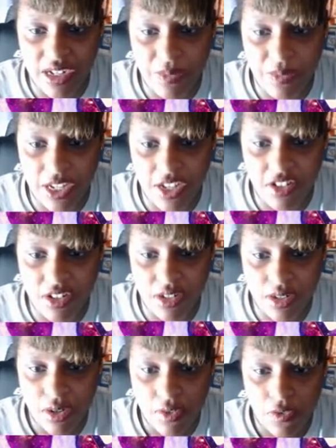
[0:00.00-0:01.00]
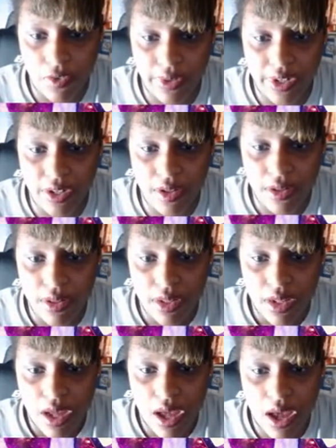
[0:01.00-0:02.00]
up the kitchen for real.
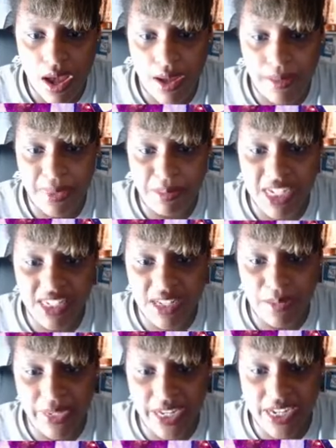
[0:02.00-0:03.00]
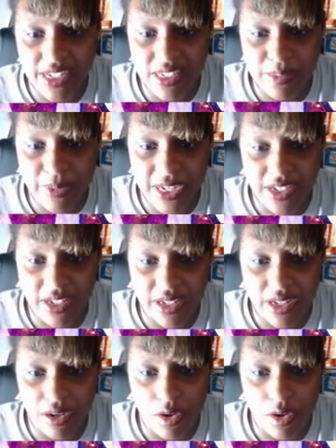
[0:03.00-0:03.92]
Um, and mise en place is basically,